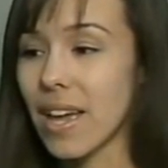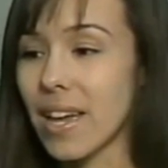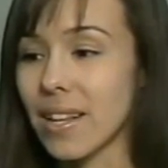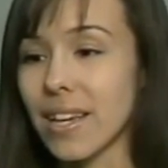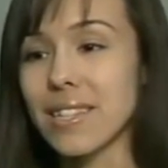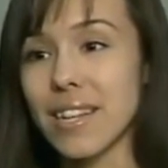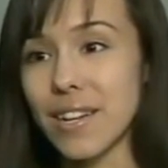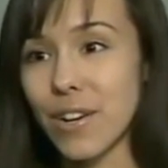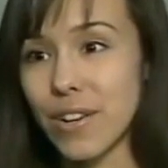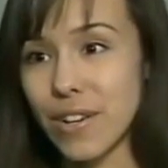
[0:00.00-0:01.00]
And like I said
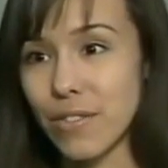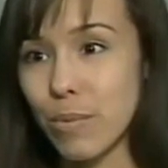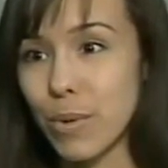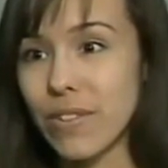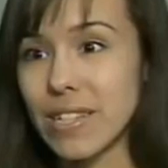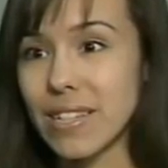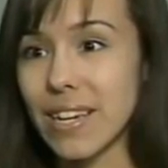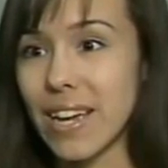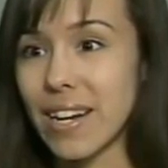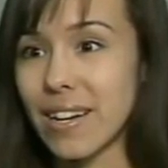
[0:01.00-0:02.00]
in our interview
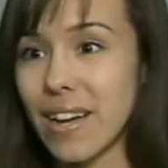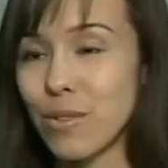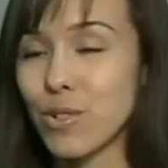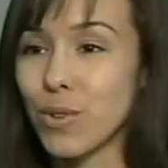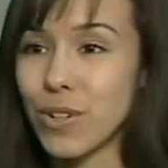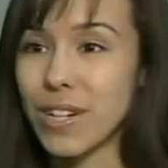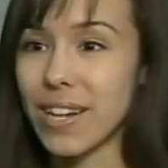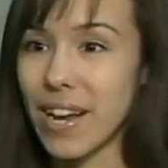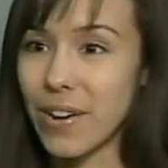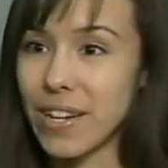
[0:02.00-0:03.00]
previously, and I was told you
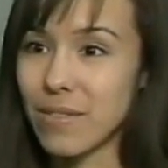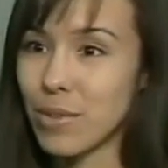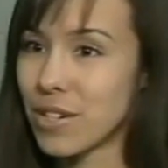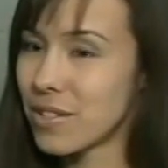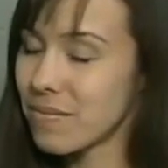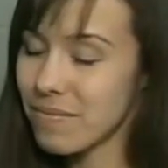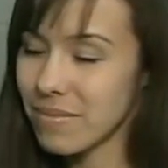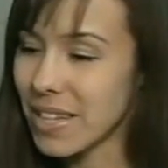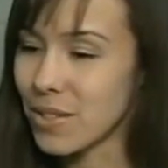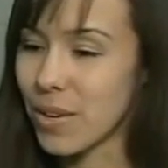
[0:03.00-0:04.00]
didn't air it, which
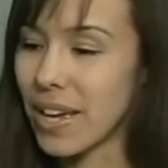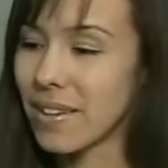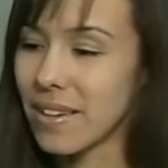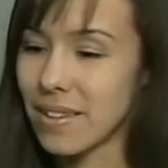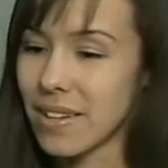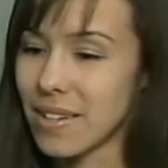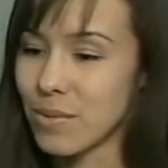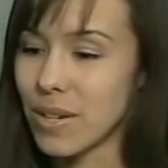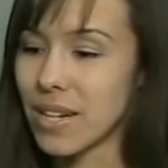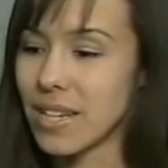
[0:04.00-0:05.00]
that's okay, it
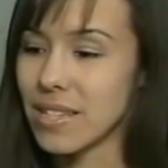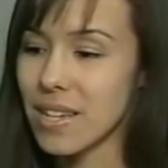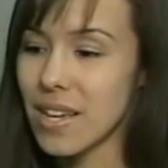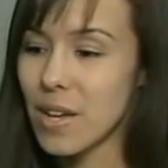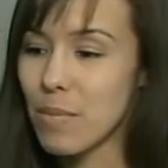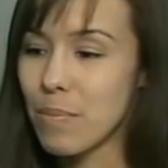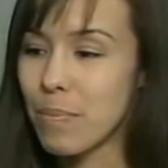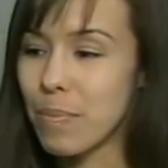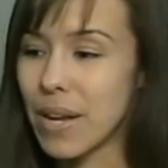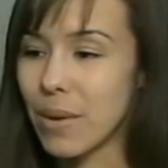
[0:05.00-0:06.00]
is what it is,
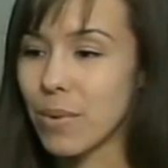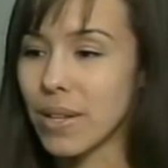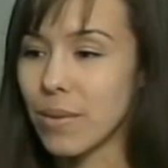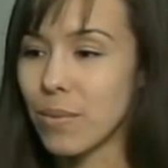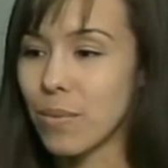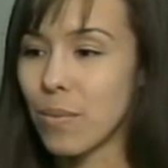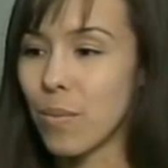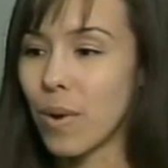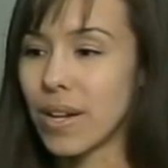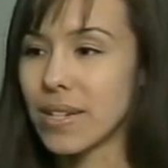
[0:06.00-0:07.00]
but I really
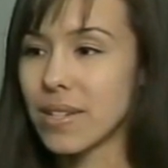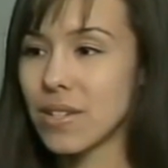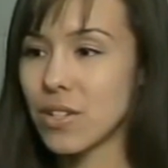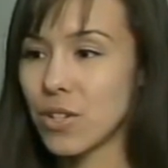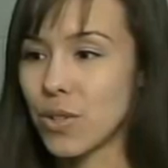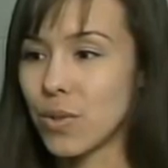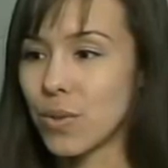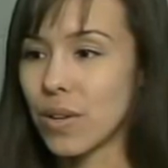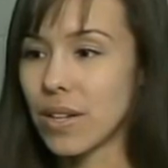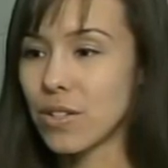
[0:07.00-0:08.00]
want
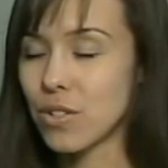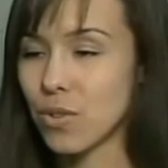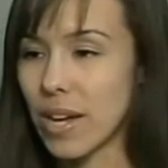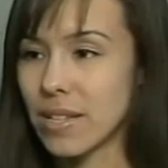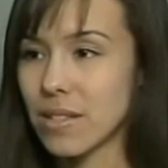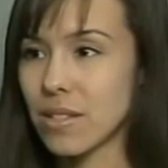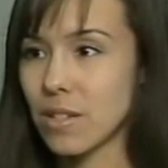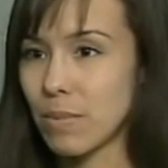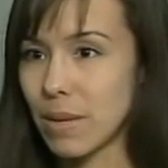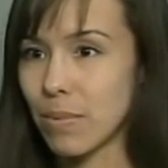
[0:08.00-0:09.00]
to stress
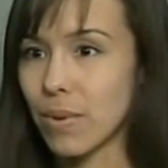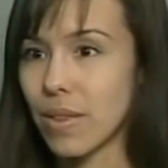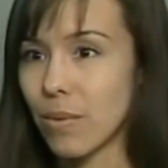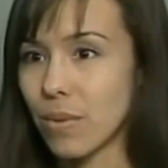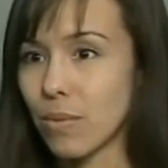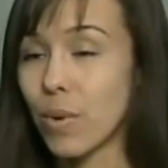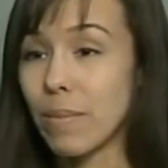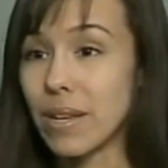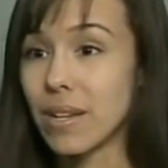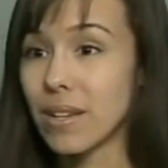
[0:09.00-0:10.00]
to people that
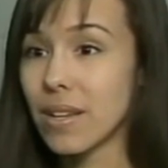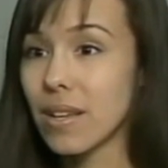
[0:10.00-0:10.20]
women,